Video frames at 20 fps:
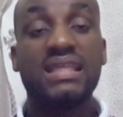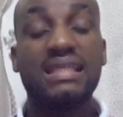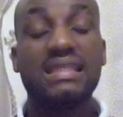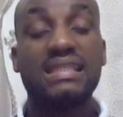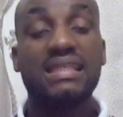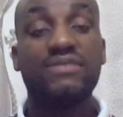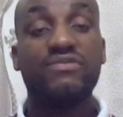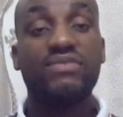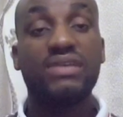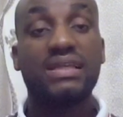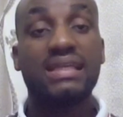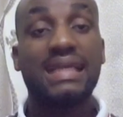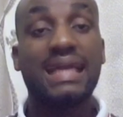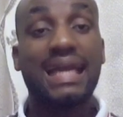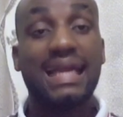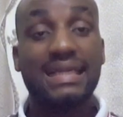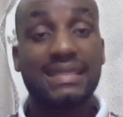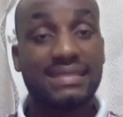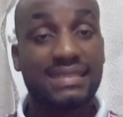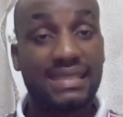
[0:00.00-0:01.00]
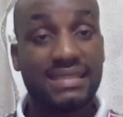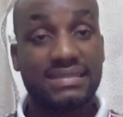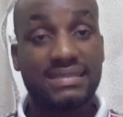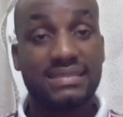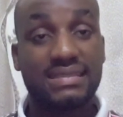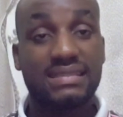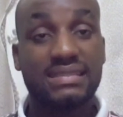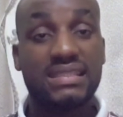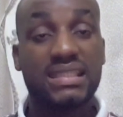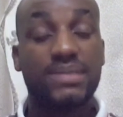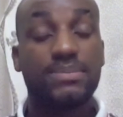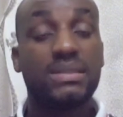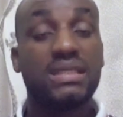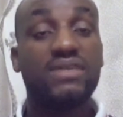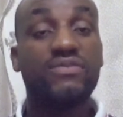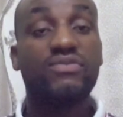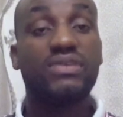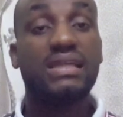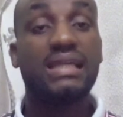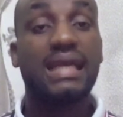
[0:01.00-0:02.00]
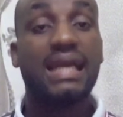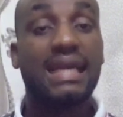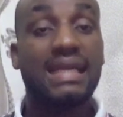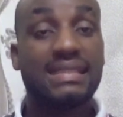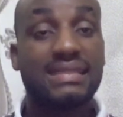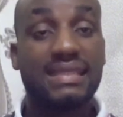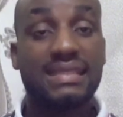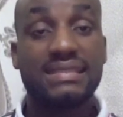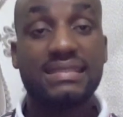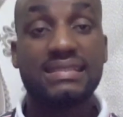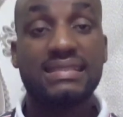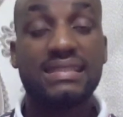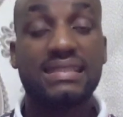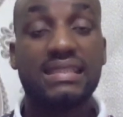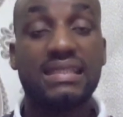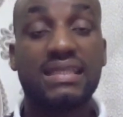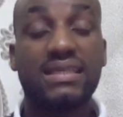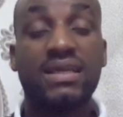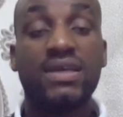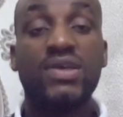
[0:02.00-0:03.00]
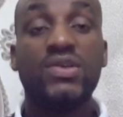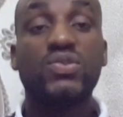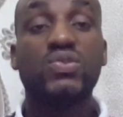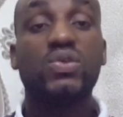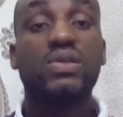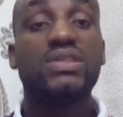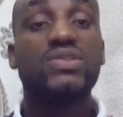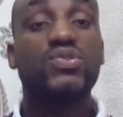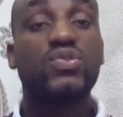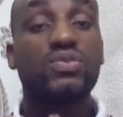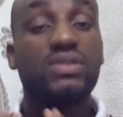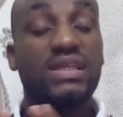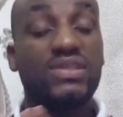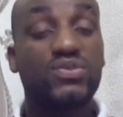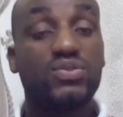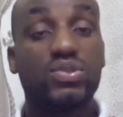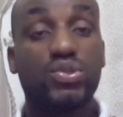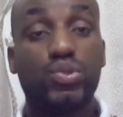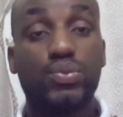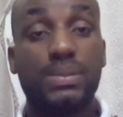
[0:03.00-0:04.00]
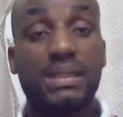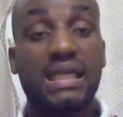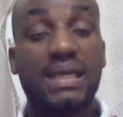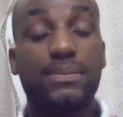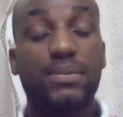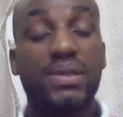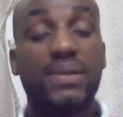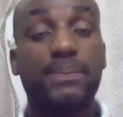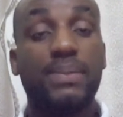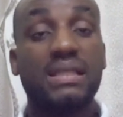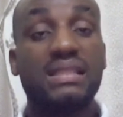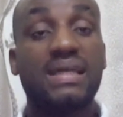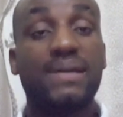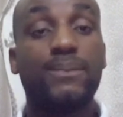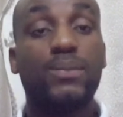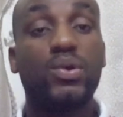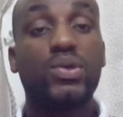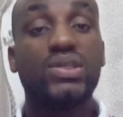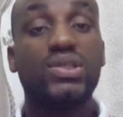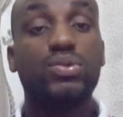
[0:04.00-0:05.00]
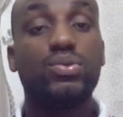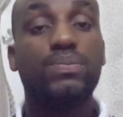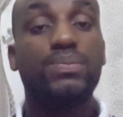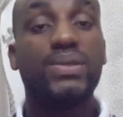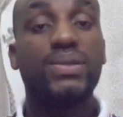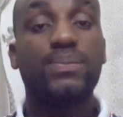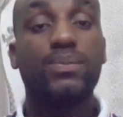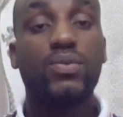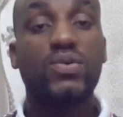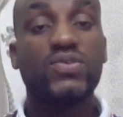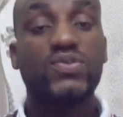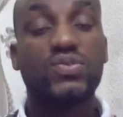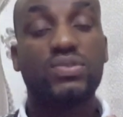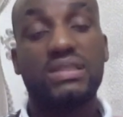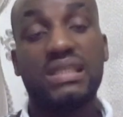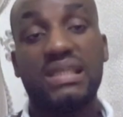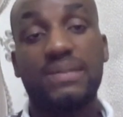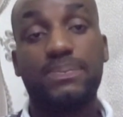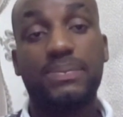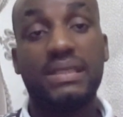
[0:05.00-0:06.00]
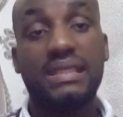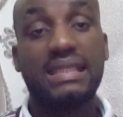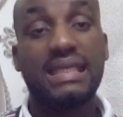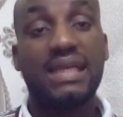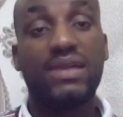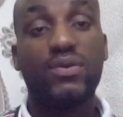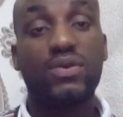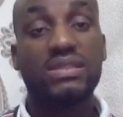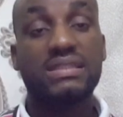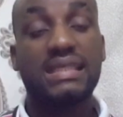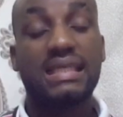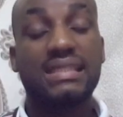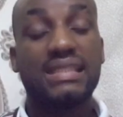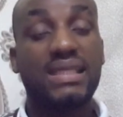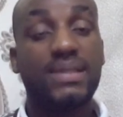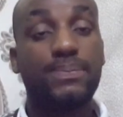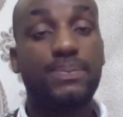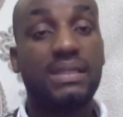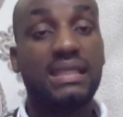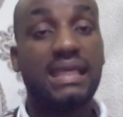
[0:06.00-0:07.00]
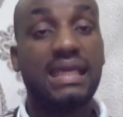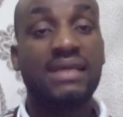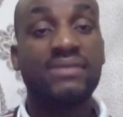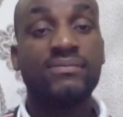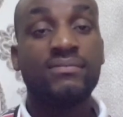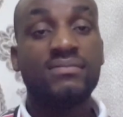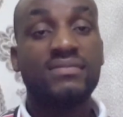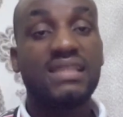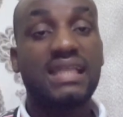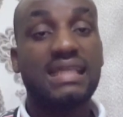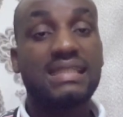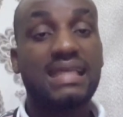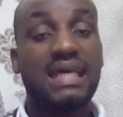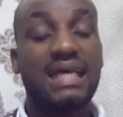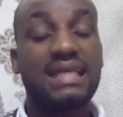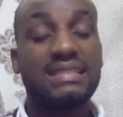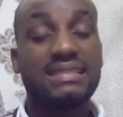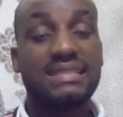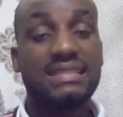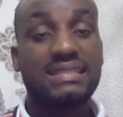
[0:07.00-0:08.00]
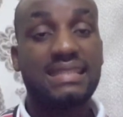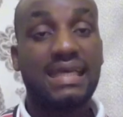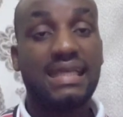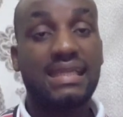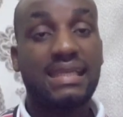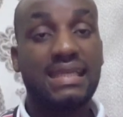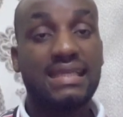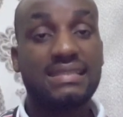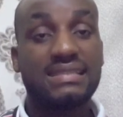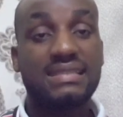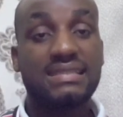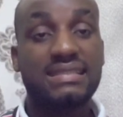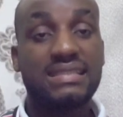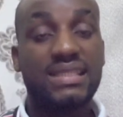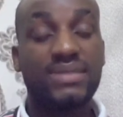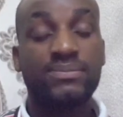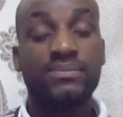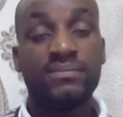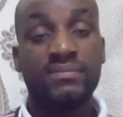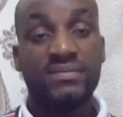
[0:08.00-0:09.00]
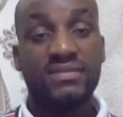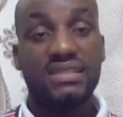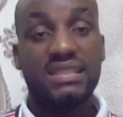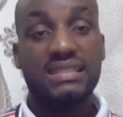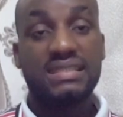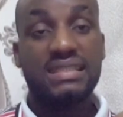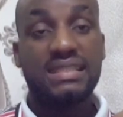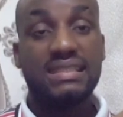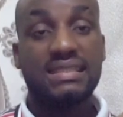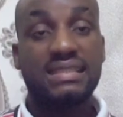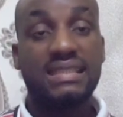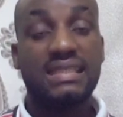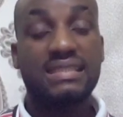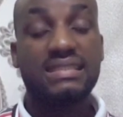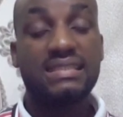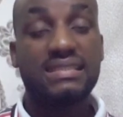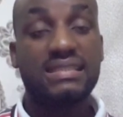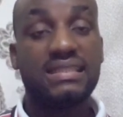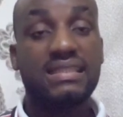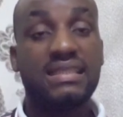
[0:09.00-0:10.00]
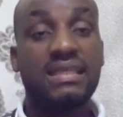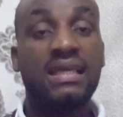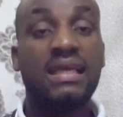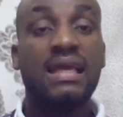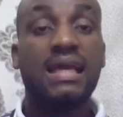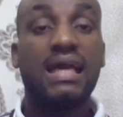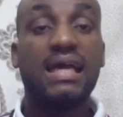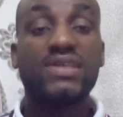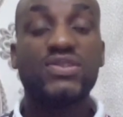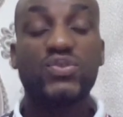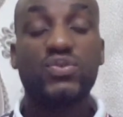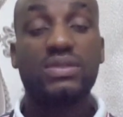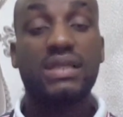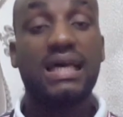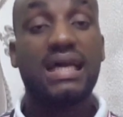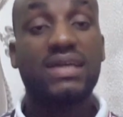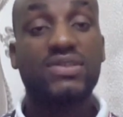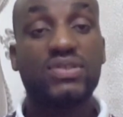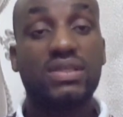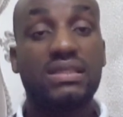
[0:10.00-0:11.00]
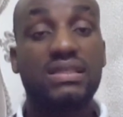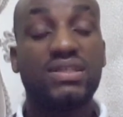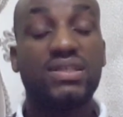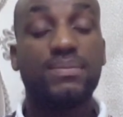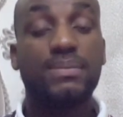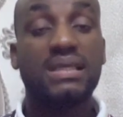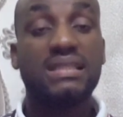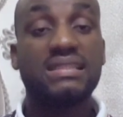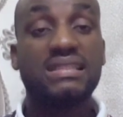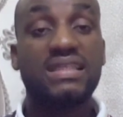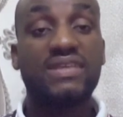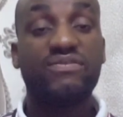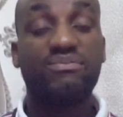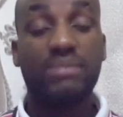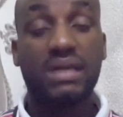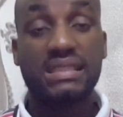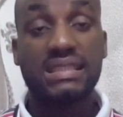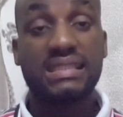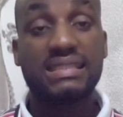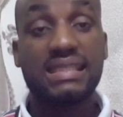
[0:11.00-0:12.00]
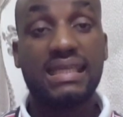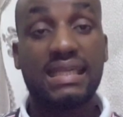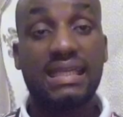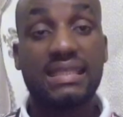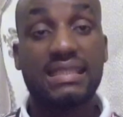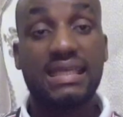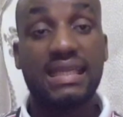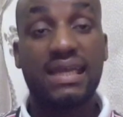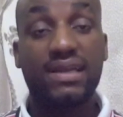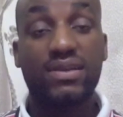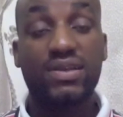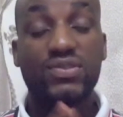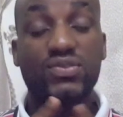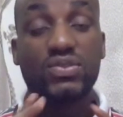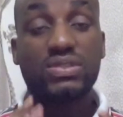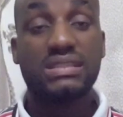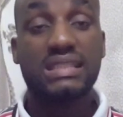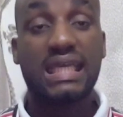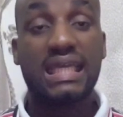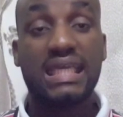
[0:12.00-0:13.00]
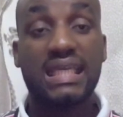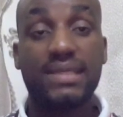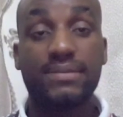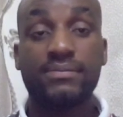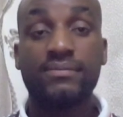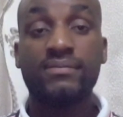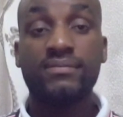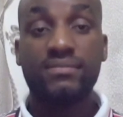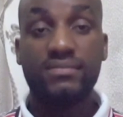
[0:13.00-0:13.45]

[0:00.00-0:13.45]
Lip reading: in a very high intensity team, a very high intensity league. So he's suited to the Ruben Amorim pattern, but he will be more suited playing alongside a player that has this athleticism, this intensity. And so that actually remains if Manchester United are going to sign him